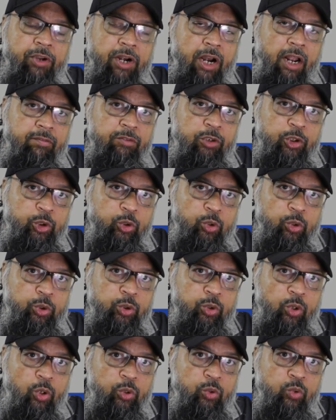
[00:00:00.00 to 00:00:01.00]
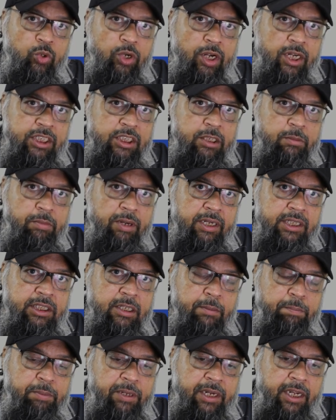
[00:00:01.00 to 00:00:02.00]
where I will show you how to
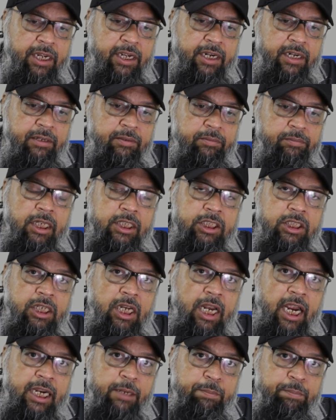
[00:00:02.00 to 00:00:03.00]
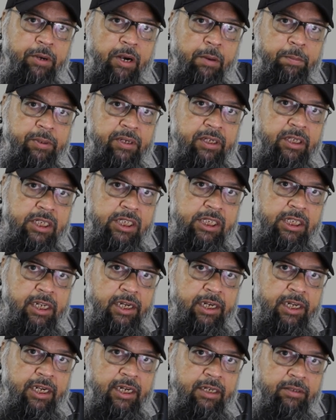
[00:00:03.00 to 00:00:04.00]
customize the player, the slide properties
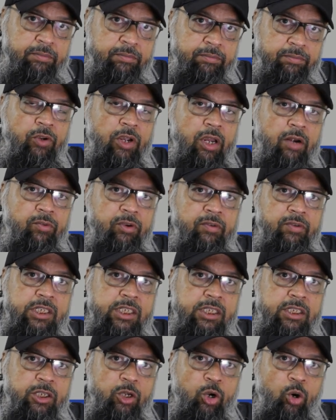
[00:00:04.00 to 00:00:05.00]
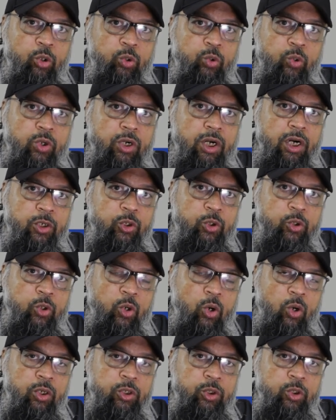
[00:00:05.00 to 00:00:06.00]
area where we will see how to
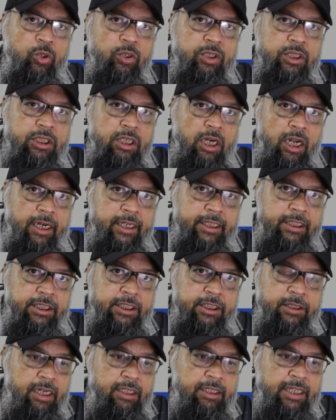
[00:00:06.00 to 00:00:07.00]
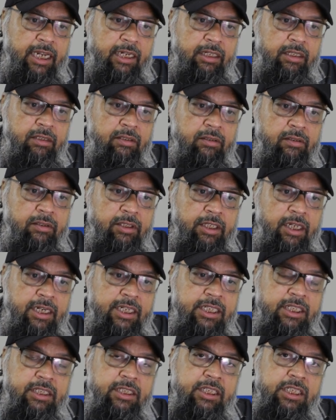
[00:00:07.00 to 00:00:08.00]
control your slides, and then
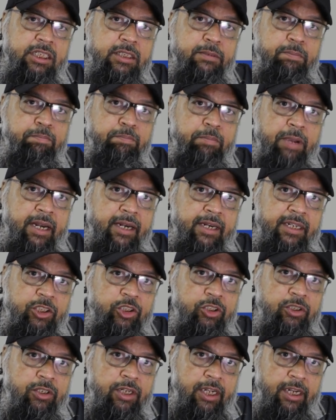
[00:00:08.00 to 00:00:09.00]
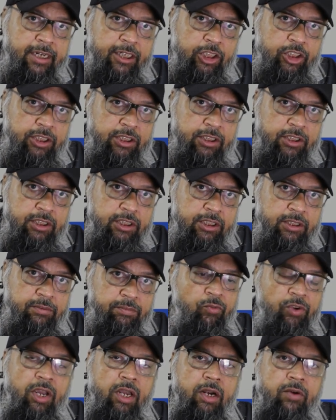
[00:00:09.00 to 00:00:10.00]
there is this manage narrations
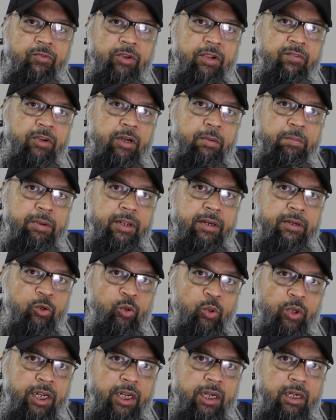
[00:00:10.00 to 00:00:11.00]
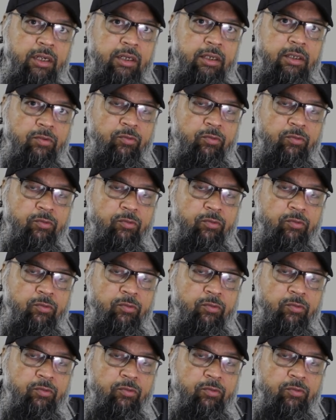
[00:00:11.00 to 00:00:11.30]
where we will be doing